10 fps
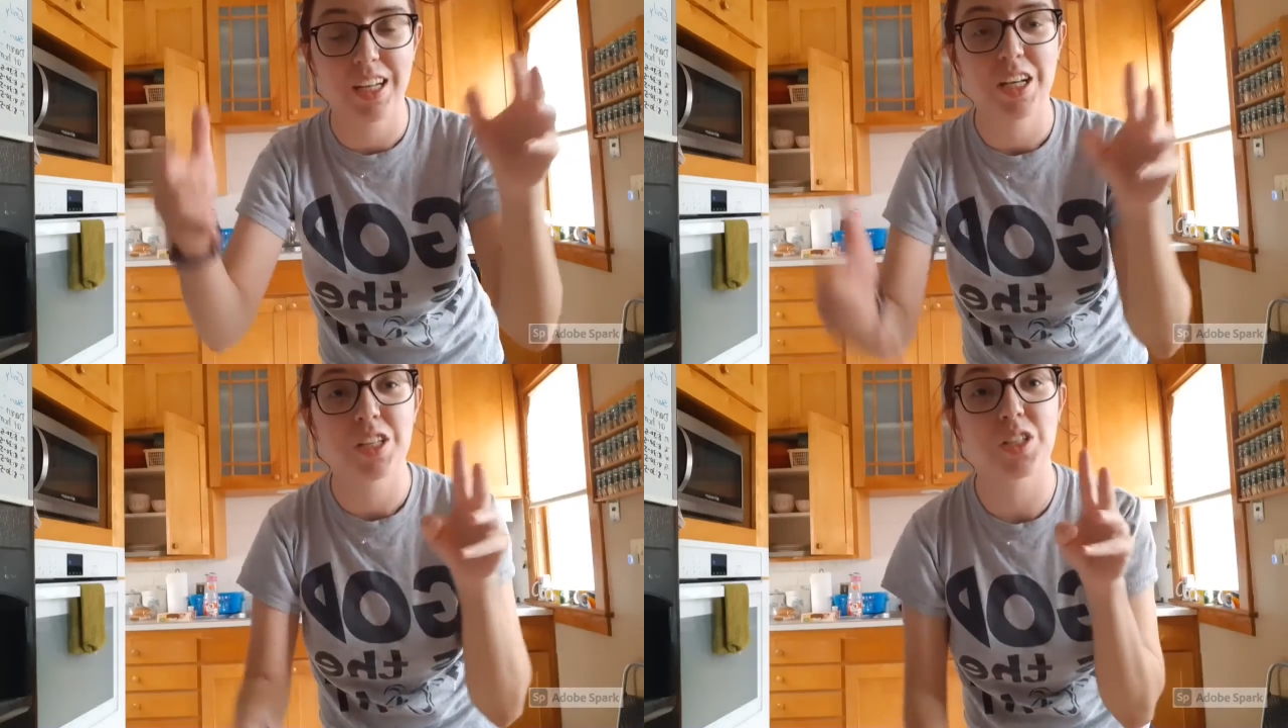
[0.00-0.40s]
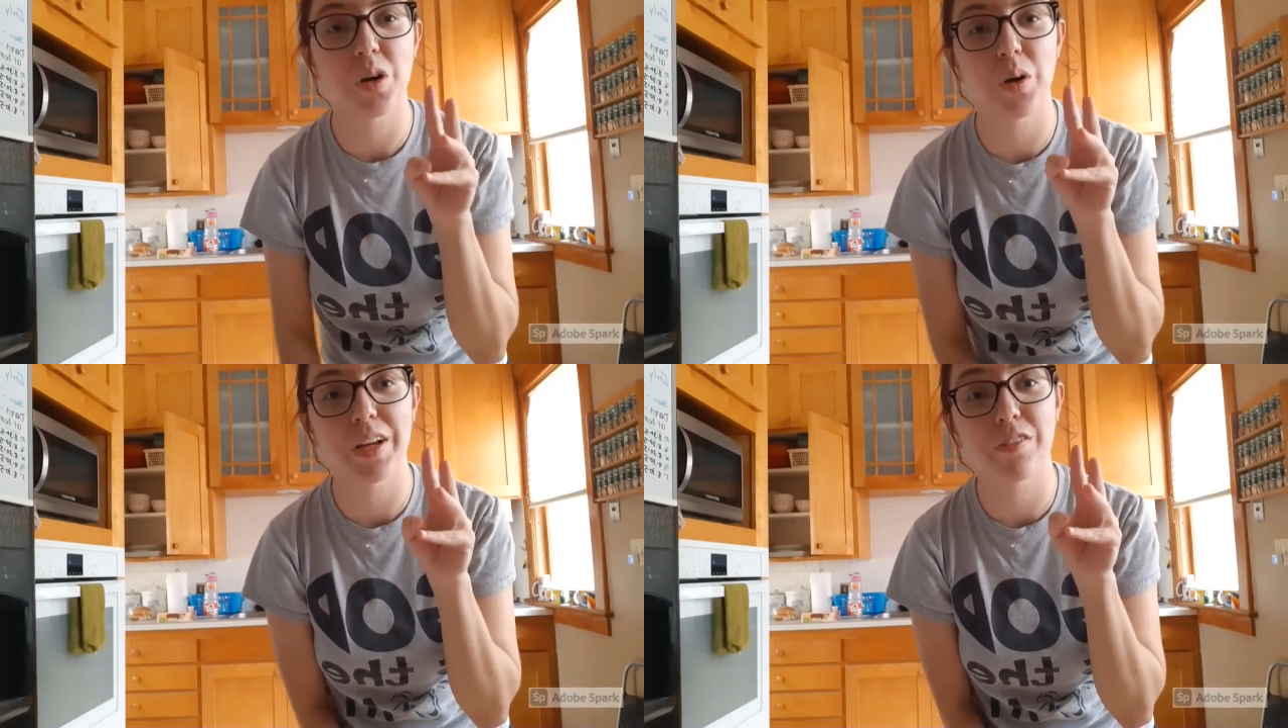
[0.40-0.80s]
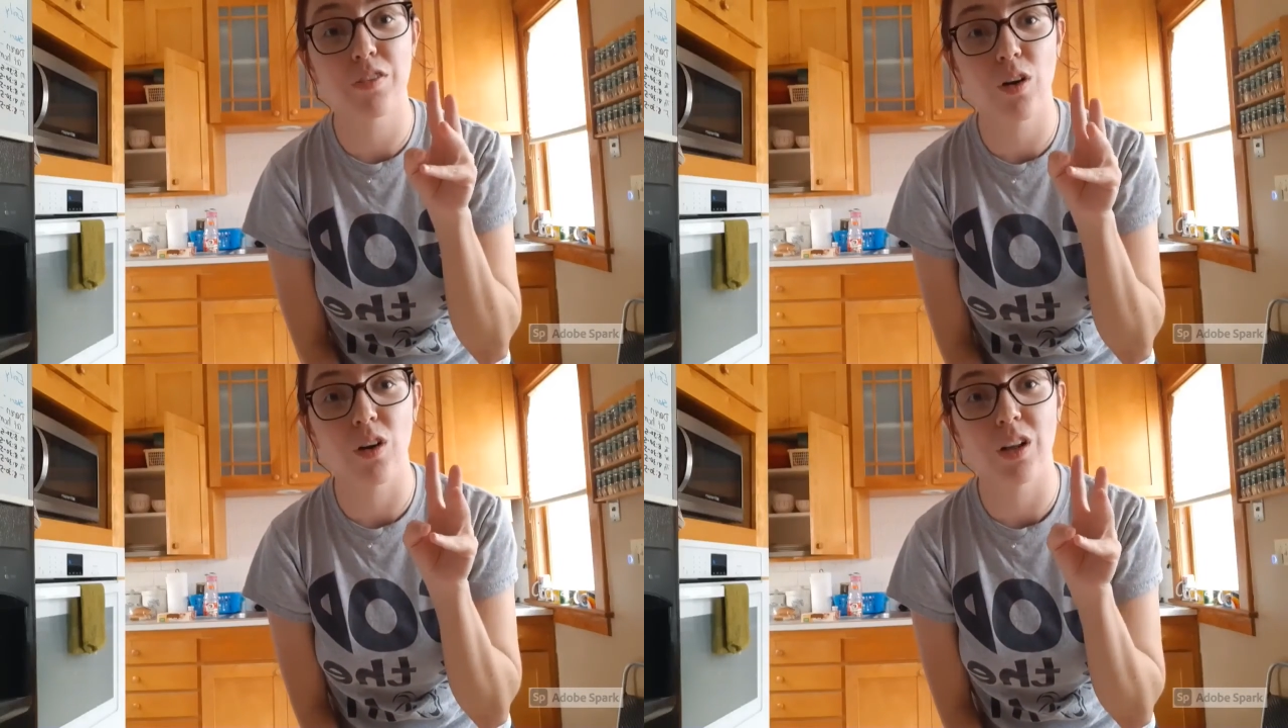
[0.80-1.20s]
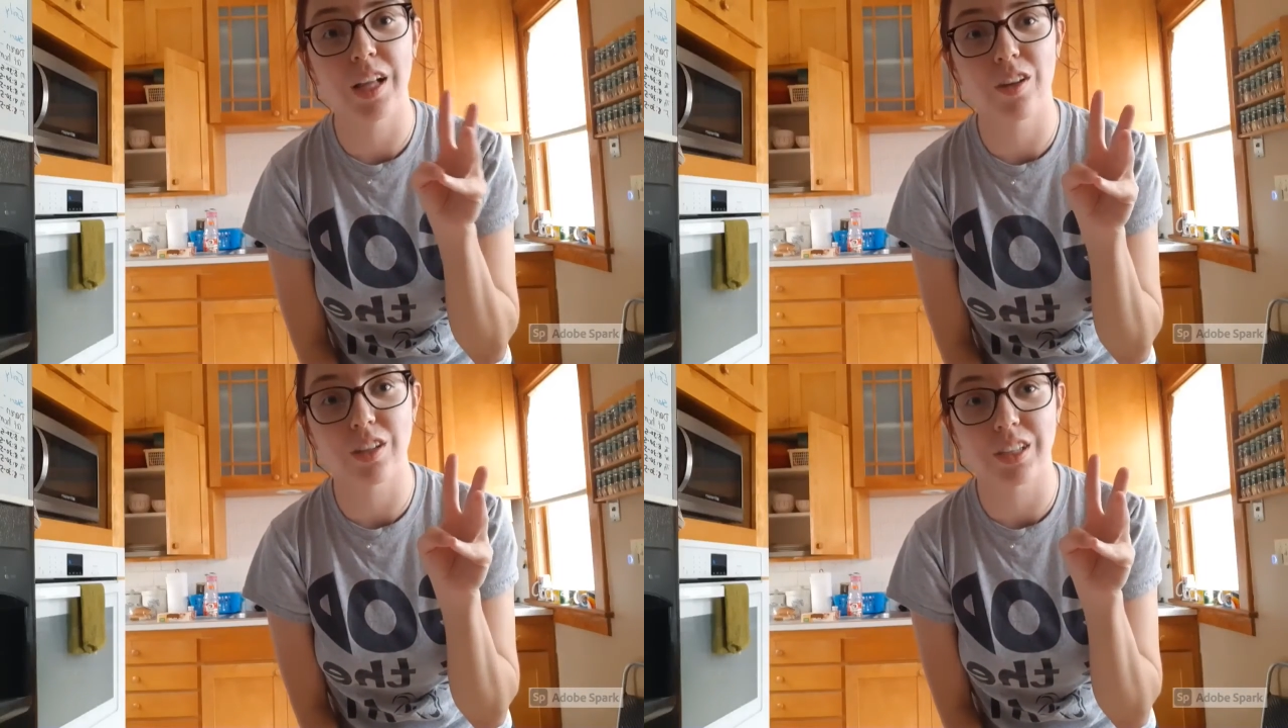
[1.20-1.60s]
So in full it
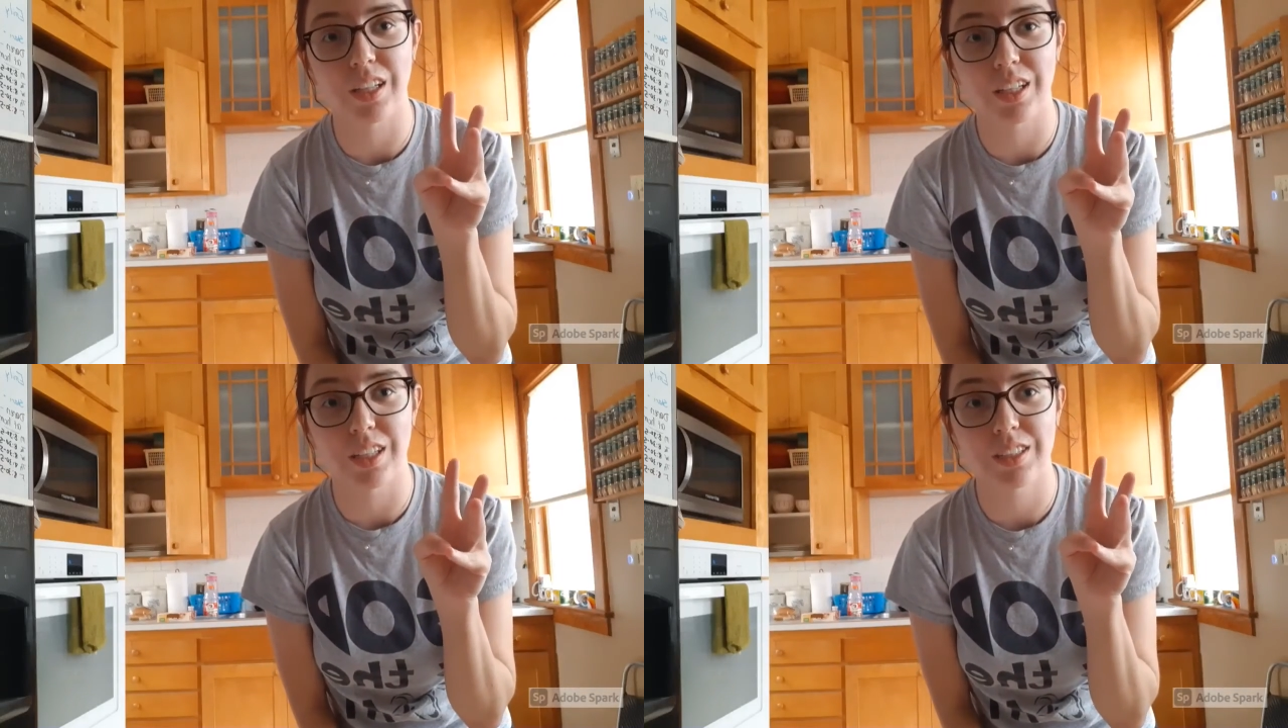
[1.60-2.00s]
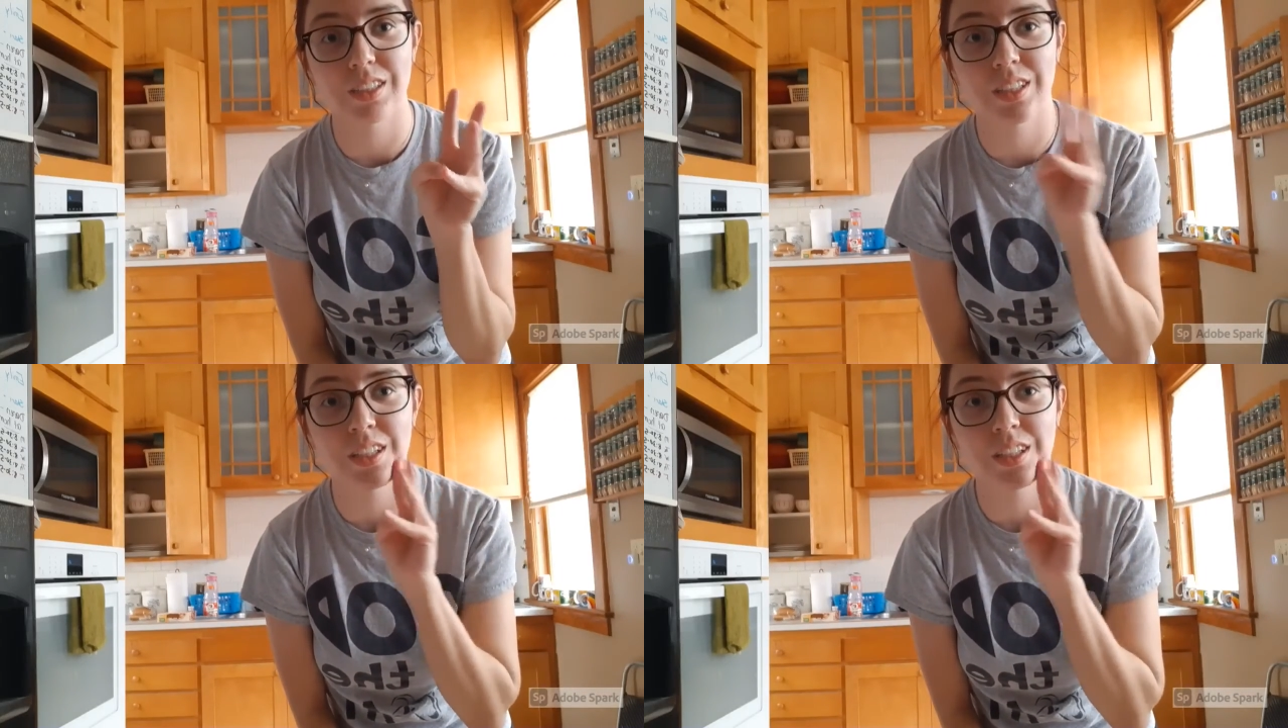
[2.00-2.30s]
looks like this.